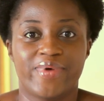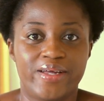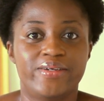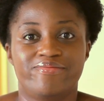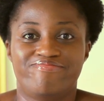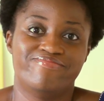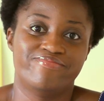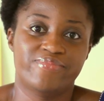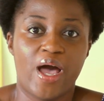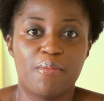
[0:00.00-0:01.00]
And
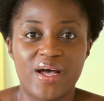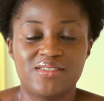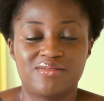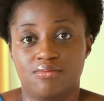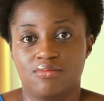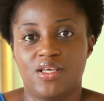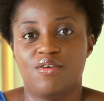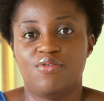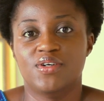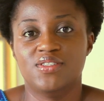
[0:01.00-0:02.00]
I might
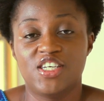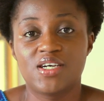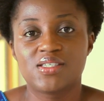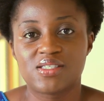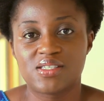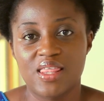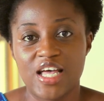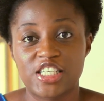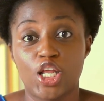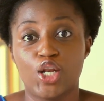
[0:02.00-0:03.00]
even dare to say
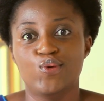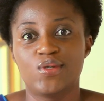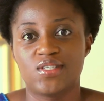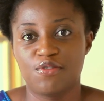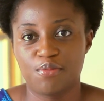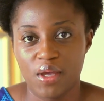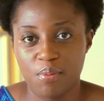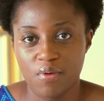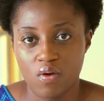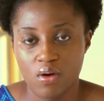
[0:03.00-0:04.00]
that elusive
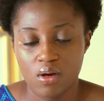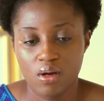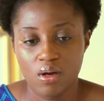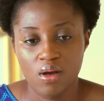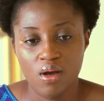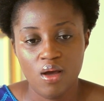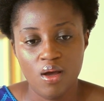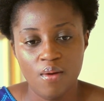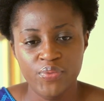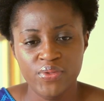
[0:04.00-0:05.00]
paper.
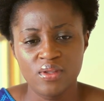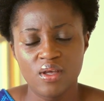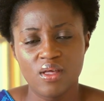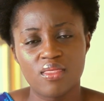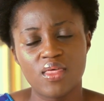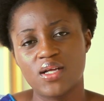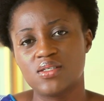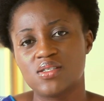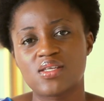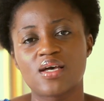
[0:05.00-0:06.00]

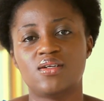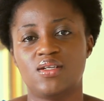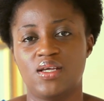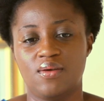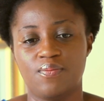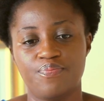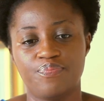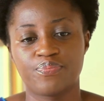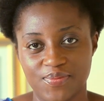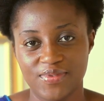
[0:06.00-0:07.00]
Then, secondly,
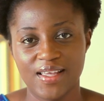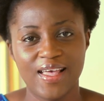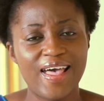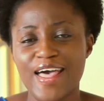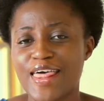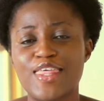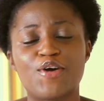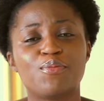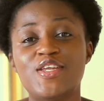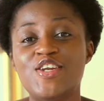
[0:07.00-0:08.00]

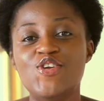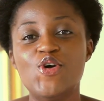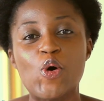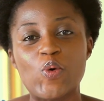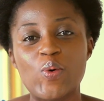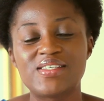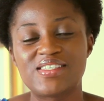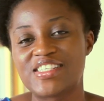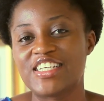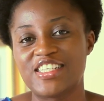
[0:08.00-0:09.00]
there will be no
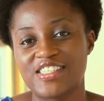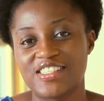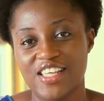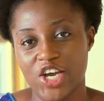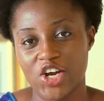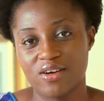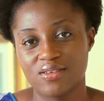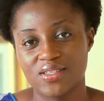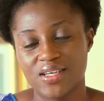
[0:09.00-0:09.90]
sickness there.